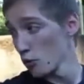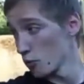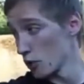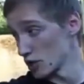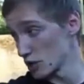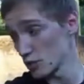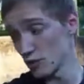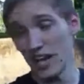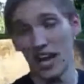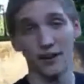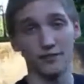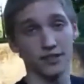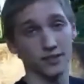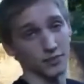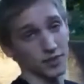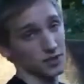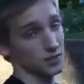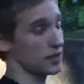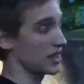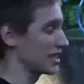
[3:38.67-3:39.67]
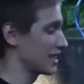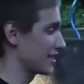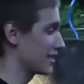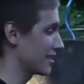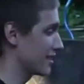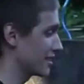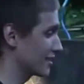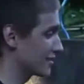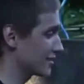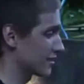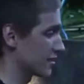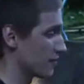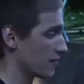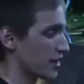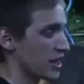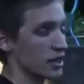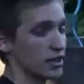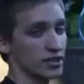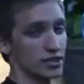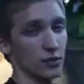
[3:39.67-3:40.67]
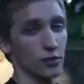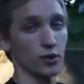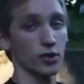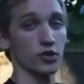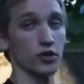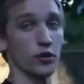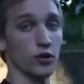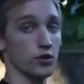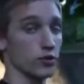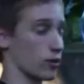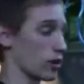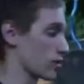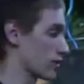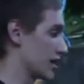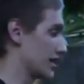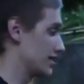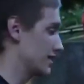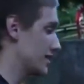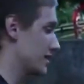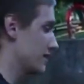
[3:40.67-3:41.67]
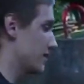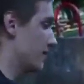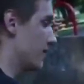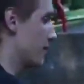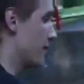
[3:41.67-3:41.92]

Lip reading: once we have some speed into this. So we're going to go into our lazy.